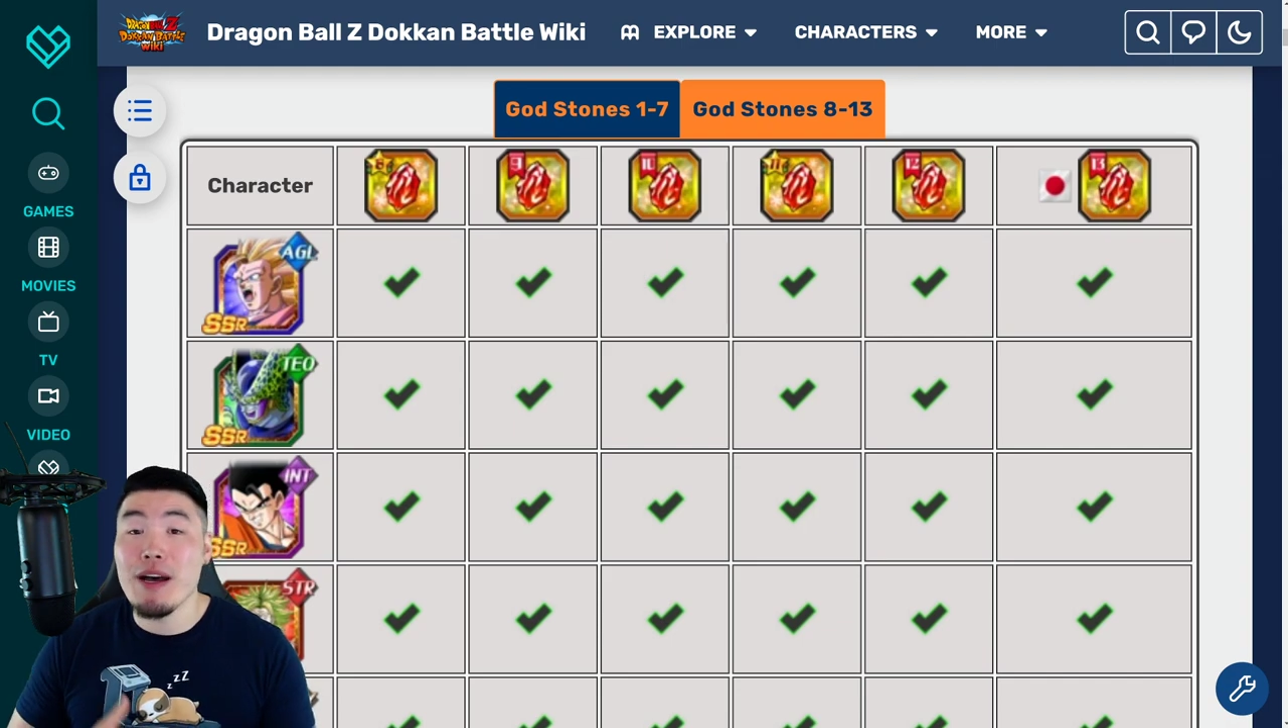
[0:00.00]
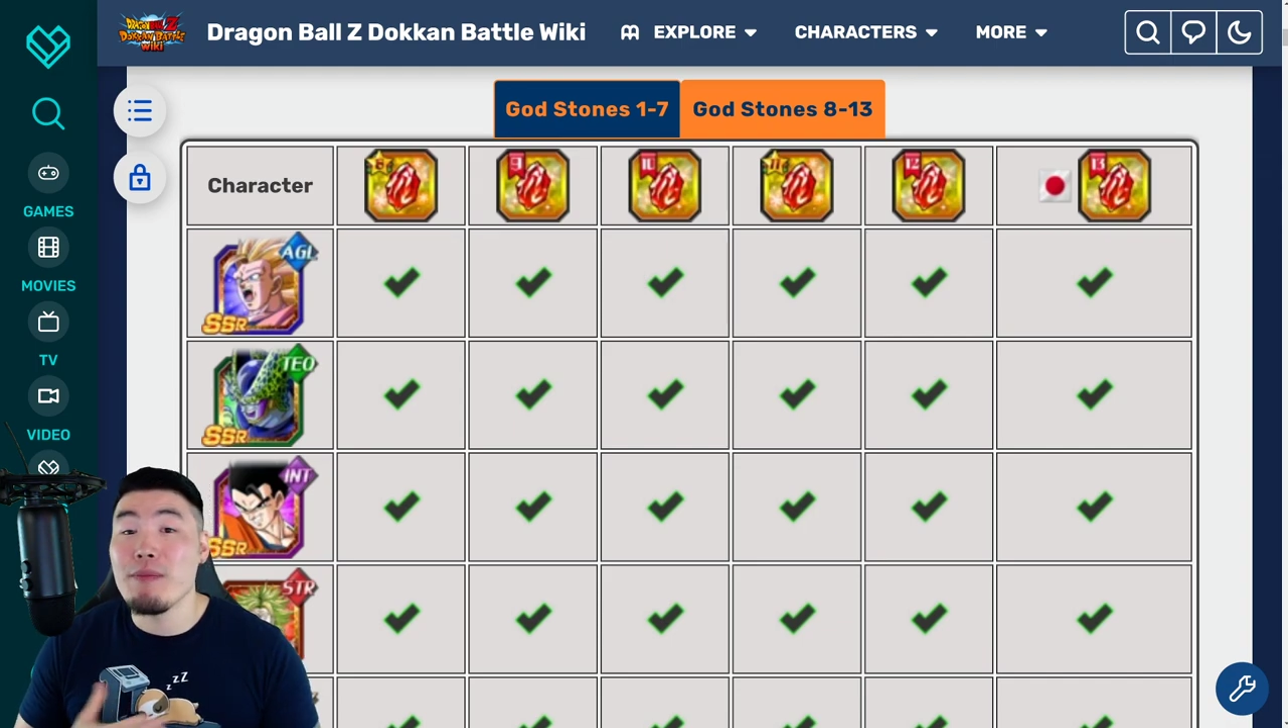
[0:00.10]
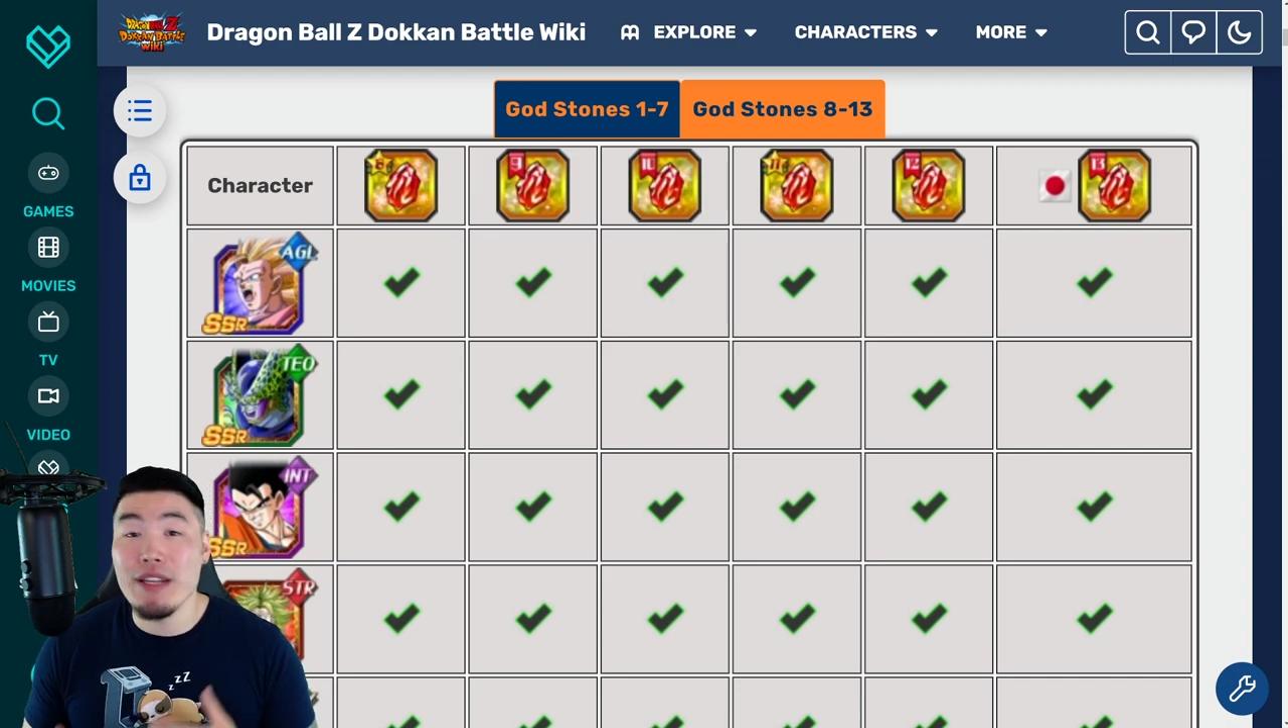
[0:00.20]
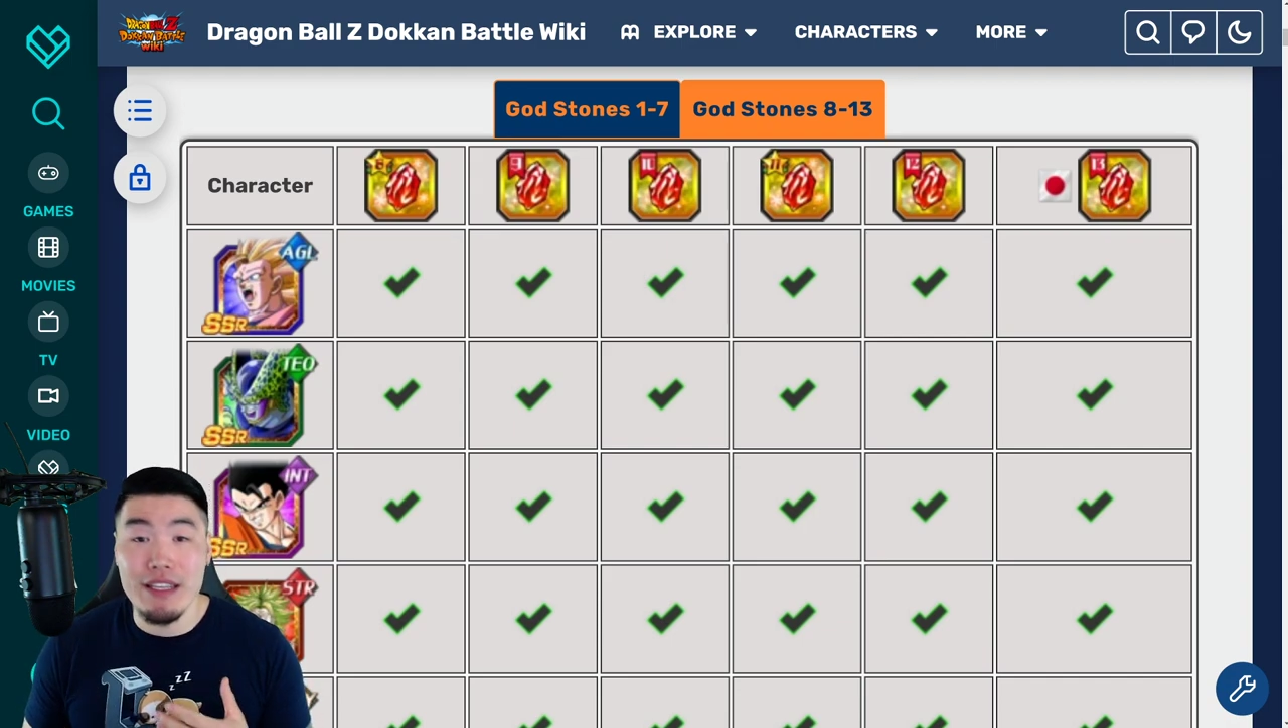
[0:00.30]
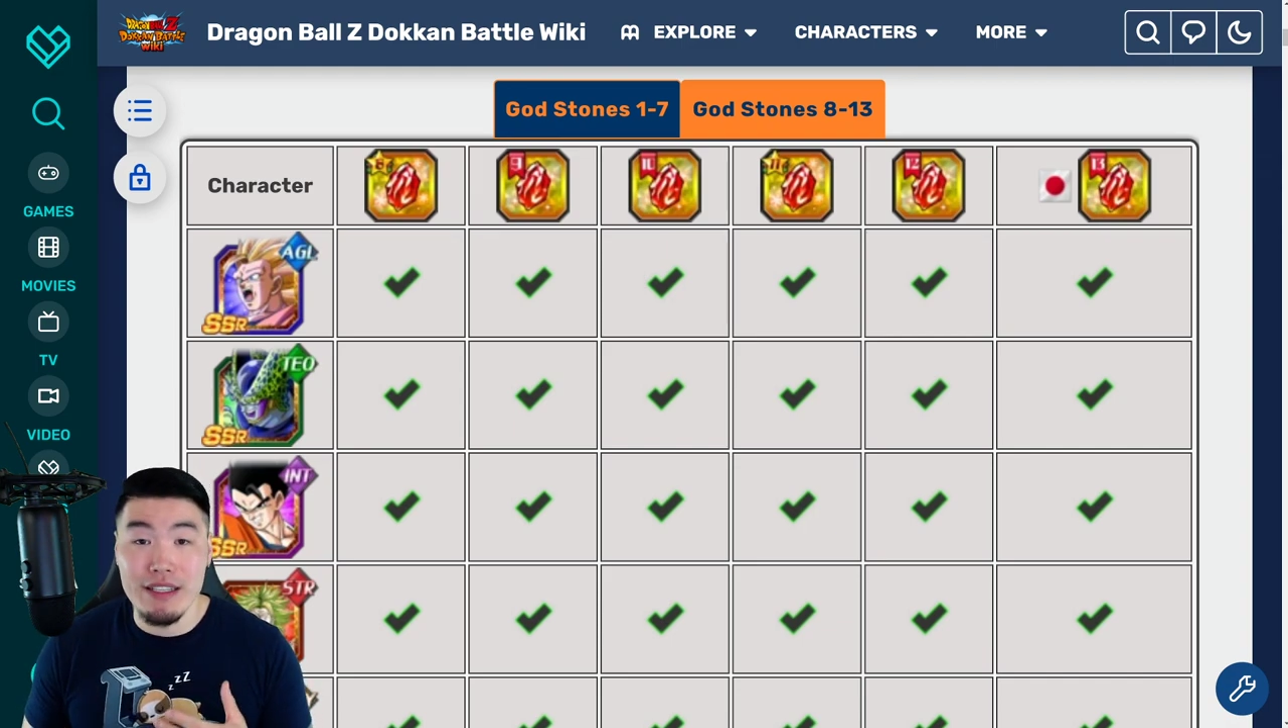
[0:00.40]

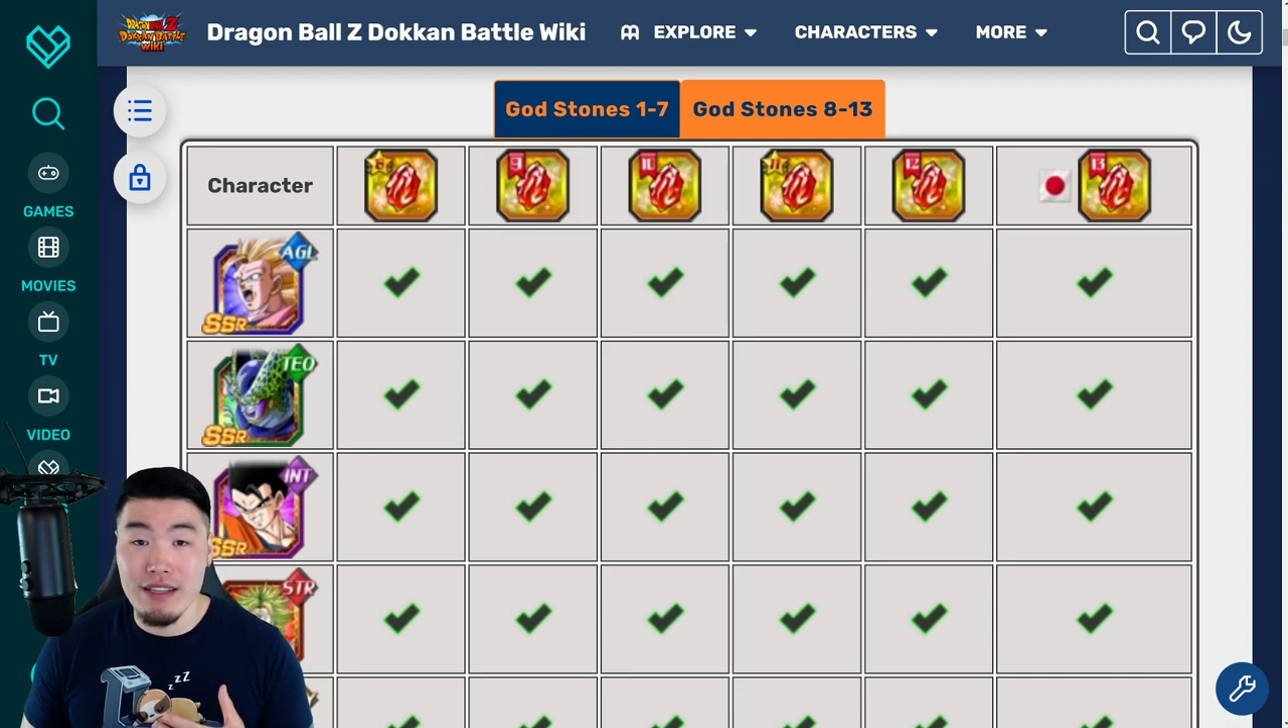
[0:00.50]
opinion